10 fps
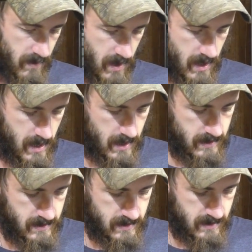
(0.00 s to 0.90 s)

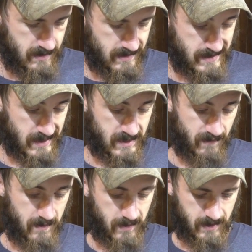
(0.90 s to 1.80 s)
bought 6 of
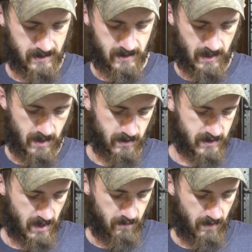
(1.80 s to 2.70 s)
them because of the other
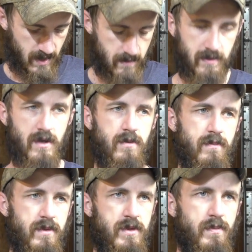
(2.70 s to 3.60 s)
style blind, but they're
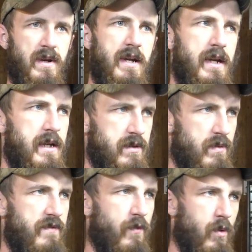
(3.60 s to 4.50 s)

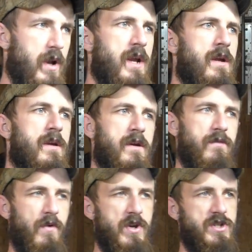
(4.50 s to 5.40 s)
$3.40
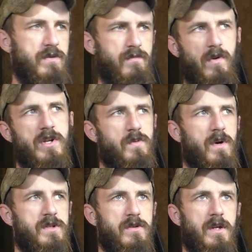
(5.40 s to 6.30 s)
for each
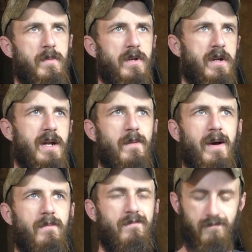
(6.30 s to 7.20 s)
one, so you're gonna be looking at
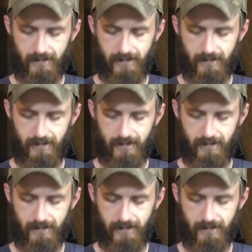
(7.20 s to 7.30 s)
about